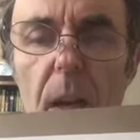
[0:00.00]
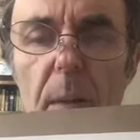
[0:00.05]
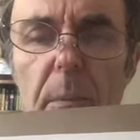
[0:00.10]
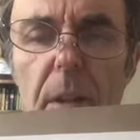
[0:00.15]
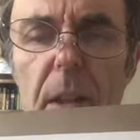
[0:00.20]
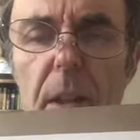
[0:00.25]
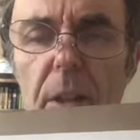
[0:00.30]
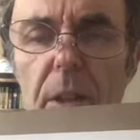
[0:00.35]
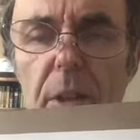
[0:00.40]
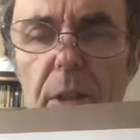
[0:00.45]
I'm
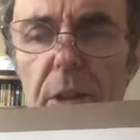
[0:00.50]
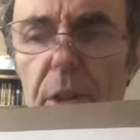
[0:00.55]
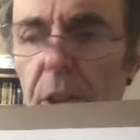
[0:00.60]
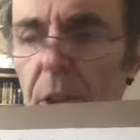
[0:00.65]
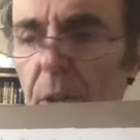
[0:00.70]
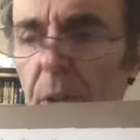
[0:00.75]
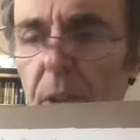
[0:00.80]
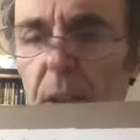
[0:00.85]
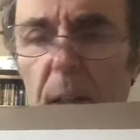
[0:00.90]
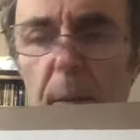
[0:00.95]
going to do to
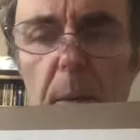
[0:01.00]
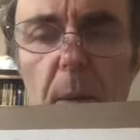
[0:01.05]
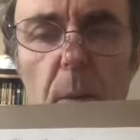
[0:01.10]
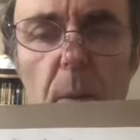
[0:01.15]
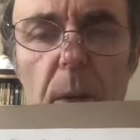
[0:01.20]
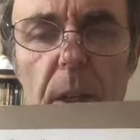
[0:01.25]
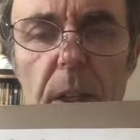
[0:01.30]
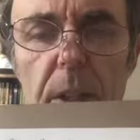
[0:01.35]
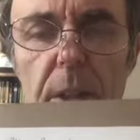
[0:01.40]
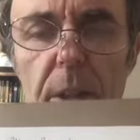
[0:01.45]
you is I'm going to
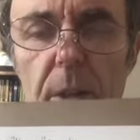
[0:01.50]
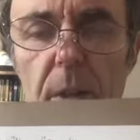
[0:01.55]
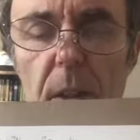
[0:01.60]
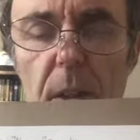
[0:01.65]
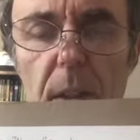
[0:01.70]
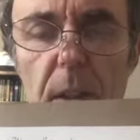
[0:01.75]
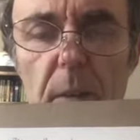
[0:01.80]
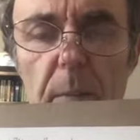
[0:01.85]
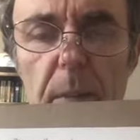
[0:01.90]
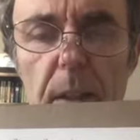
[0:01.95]
read to you a
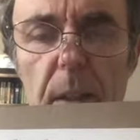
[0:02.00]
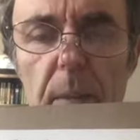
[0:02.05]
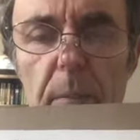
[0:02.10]
little bit